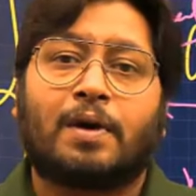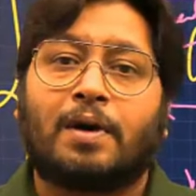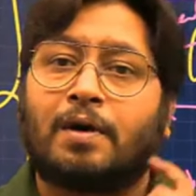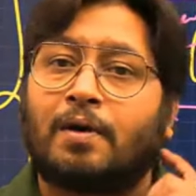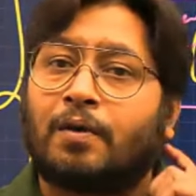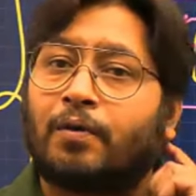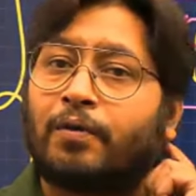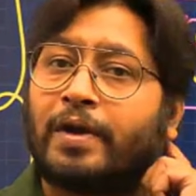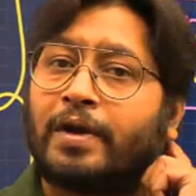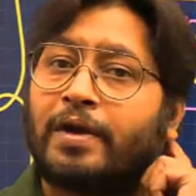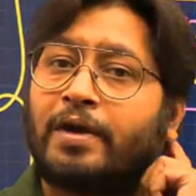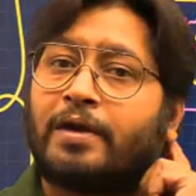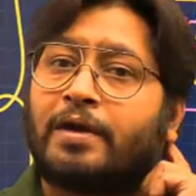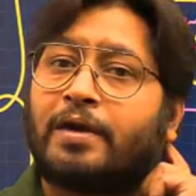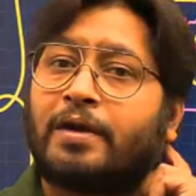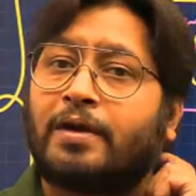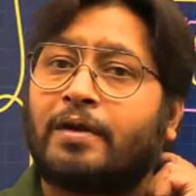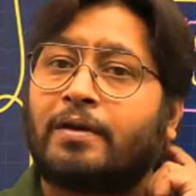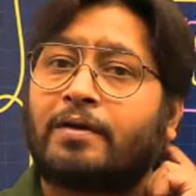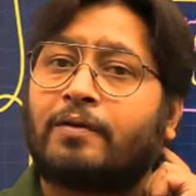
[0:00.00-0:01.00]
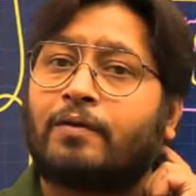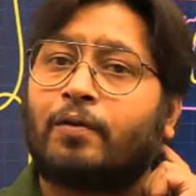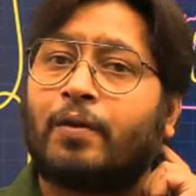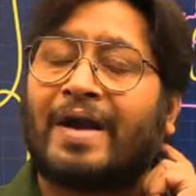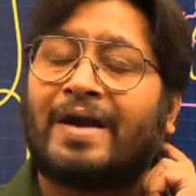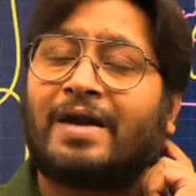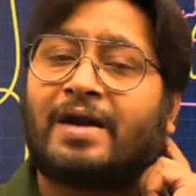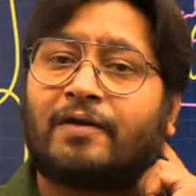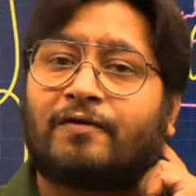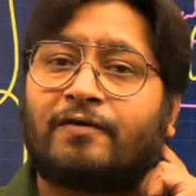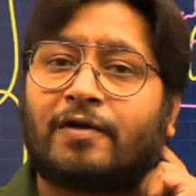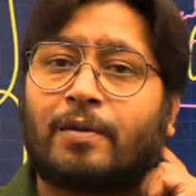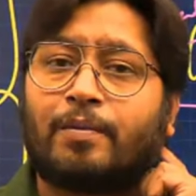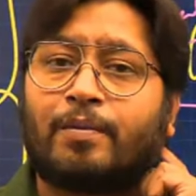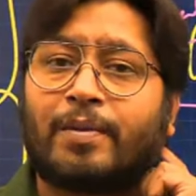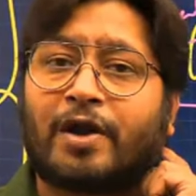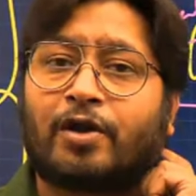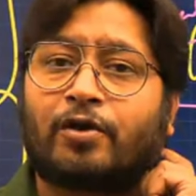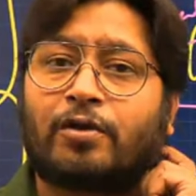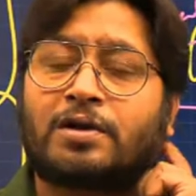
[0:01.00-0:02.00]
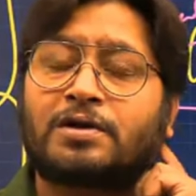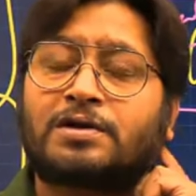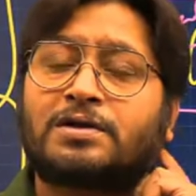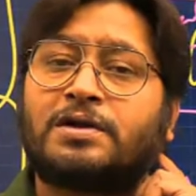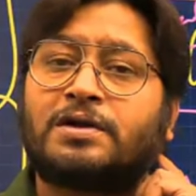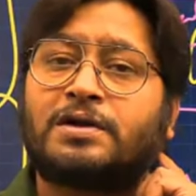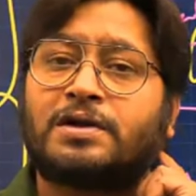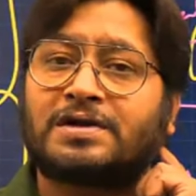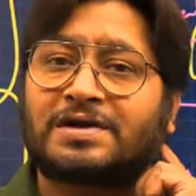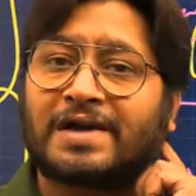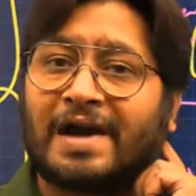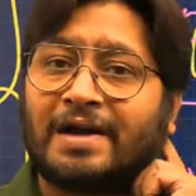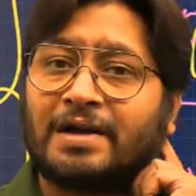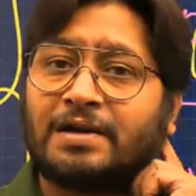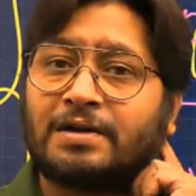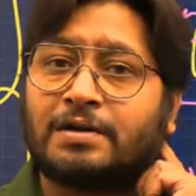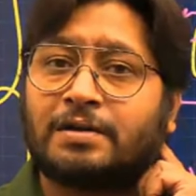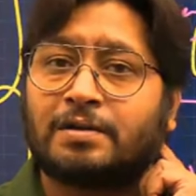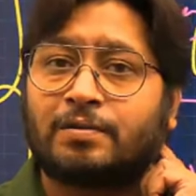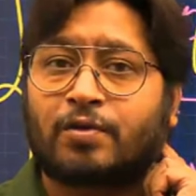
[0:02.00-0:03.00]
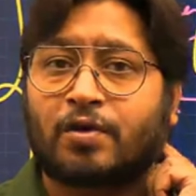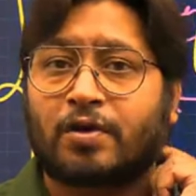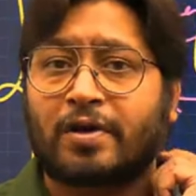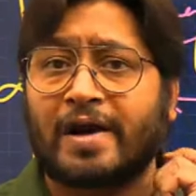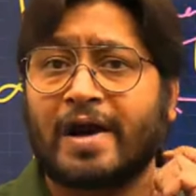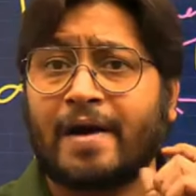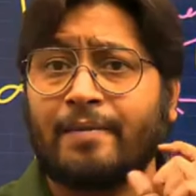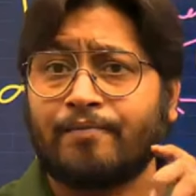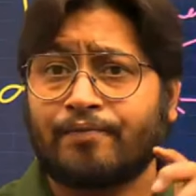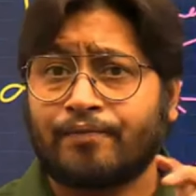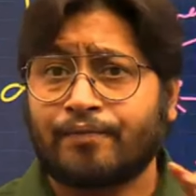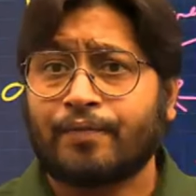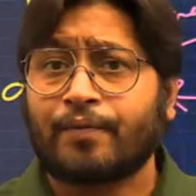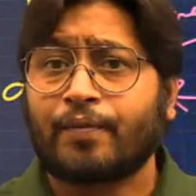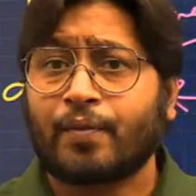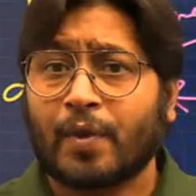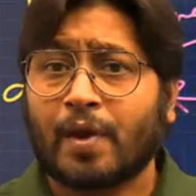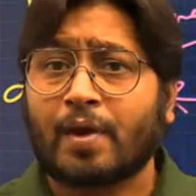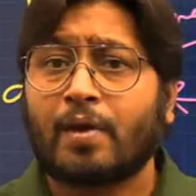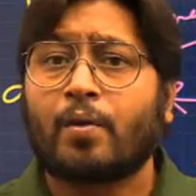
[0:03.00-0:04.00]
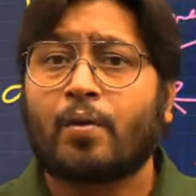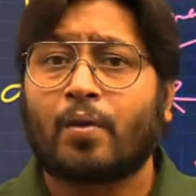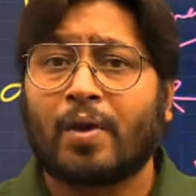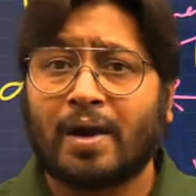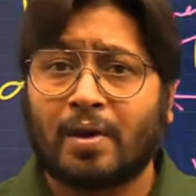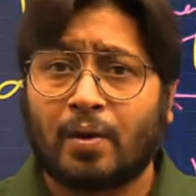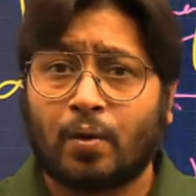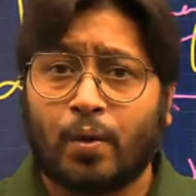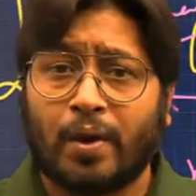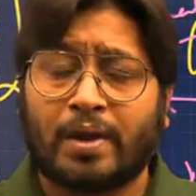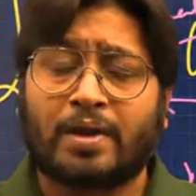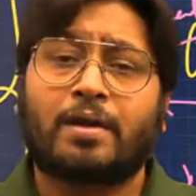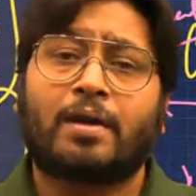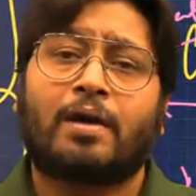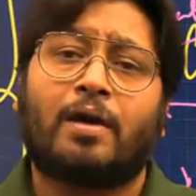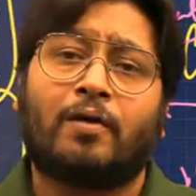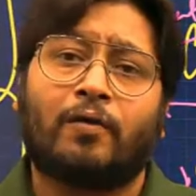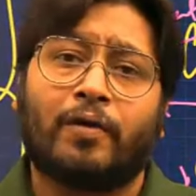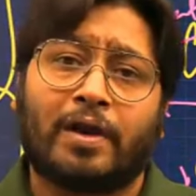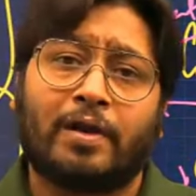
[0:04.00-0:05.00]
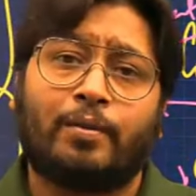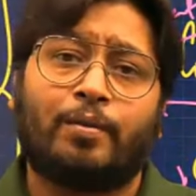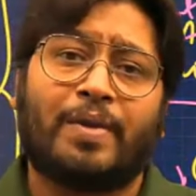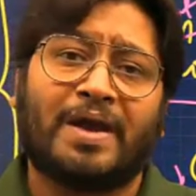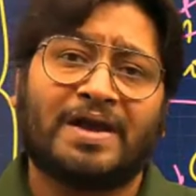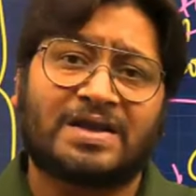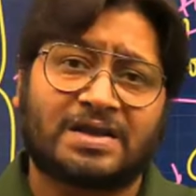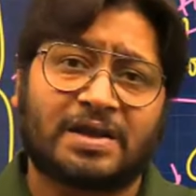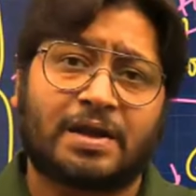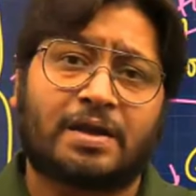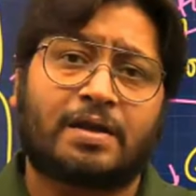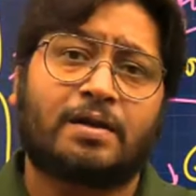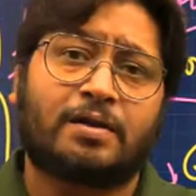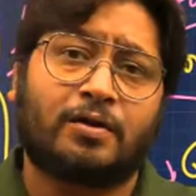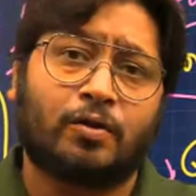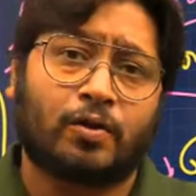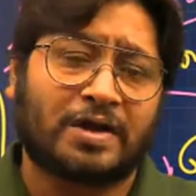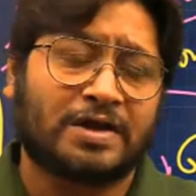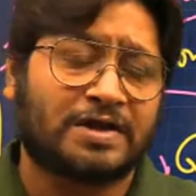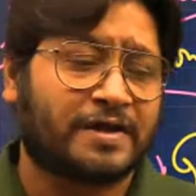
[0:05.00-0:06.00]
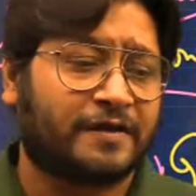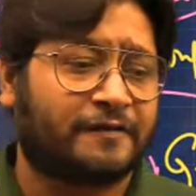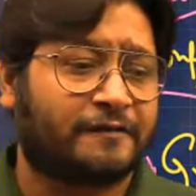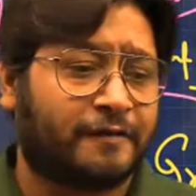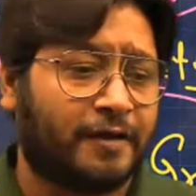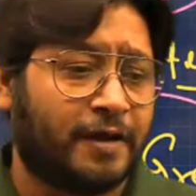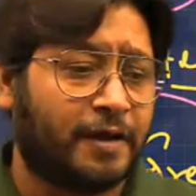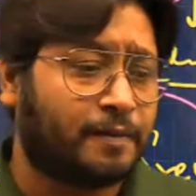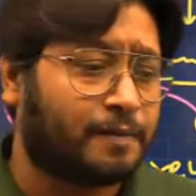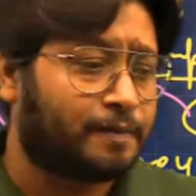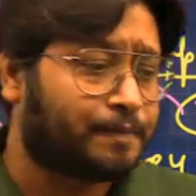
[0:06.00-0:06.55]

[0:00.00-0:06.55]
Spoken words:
very, well developed, meticulously designed program, right? With a very basic, you can say, fee.